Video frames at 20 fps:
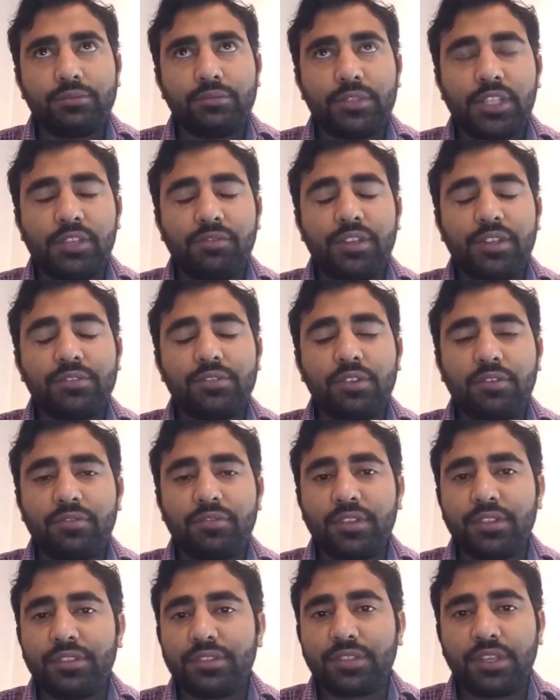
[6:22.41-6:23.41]
different
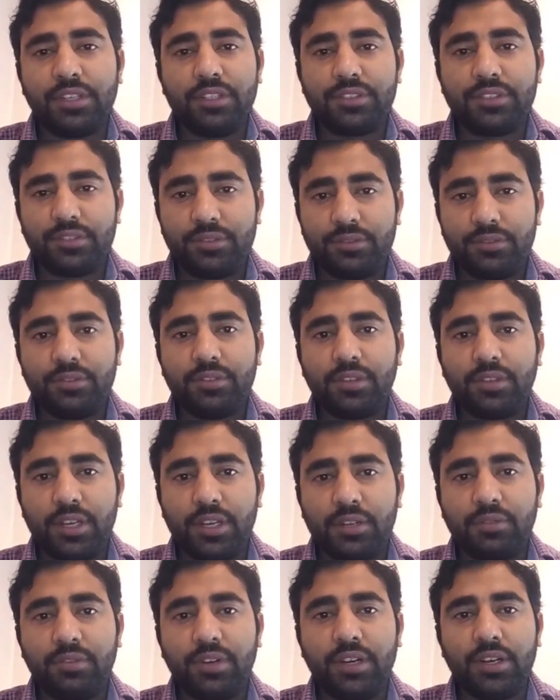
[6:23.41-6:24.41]
software skills you can
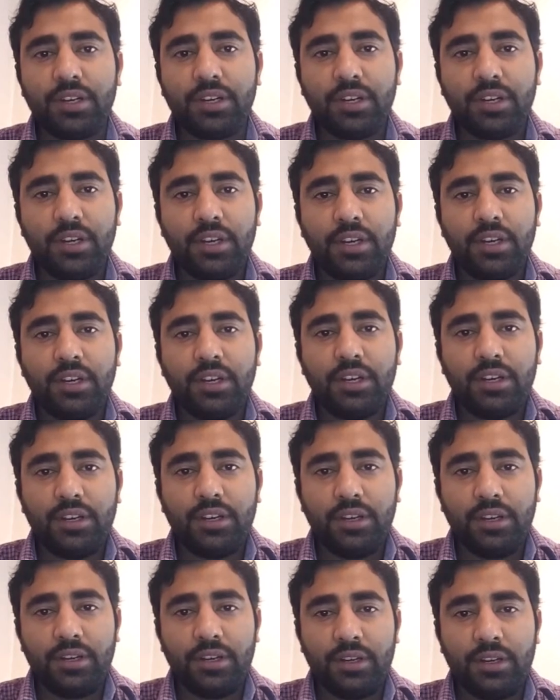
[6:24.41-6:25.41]
acquire.
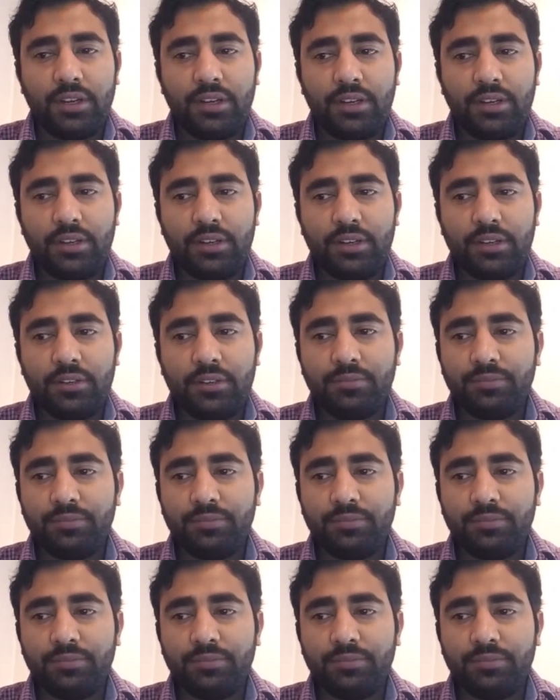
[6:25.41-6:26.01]
And uh,